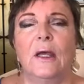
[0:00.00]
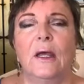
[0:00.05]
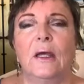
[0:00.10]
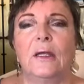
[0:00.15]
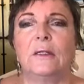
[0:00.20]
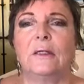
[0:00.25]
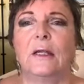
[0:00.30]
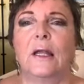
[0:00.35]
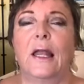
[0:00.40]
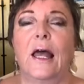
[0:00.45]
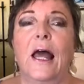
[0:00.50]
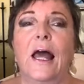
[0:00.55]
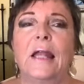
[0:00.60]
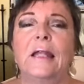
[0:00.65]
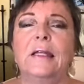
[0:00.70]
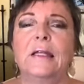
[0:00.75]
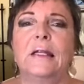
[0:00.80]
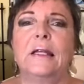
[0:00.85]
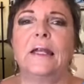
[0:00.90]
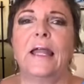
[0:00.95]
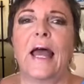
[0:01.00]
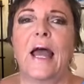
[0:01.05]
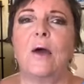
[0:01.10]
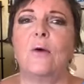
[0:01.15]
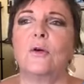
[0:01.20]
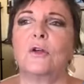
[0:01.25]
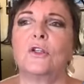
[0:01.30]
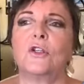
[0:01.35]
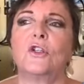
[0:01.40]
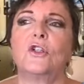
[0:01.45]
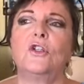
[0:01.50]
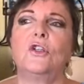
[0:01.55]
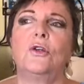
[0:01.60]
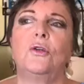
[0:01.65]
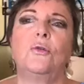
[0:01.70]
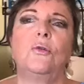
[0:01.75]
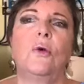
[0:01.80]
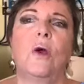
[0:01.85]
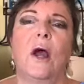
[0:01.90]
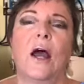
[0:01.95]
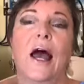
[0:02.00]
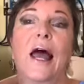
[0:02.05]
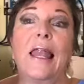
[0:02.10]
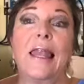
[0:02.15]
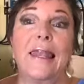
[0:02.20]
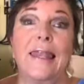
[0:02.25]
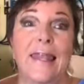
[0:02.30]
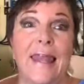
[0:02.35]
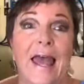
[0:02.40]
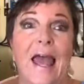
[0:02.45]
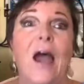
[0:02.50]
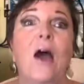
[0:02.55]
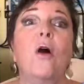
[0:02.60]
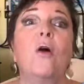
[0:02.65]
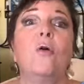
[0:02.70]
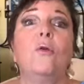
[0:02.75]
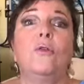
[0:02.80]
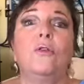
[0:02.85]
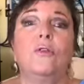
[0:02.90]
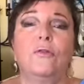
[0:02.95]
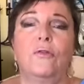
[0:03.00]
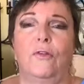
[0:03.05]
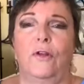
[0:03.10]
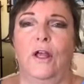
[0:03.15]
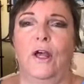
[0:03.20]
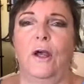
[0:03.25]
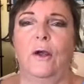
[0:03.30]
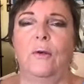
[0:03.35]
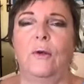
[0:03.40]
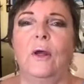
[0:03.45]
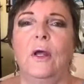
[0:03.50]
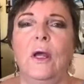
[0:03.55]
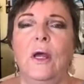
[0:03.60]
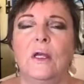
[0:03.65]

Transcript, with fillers: and, and allow us to allow the flow,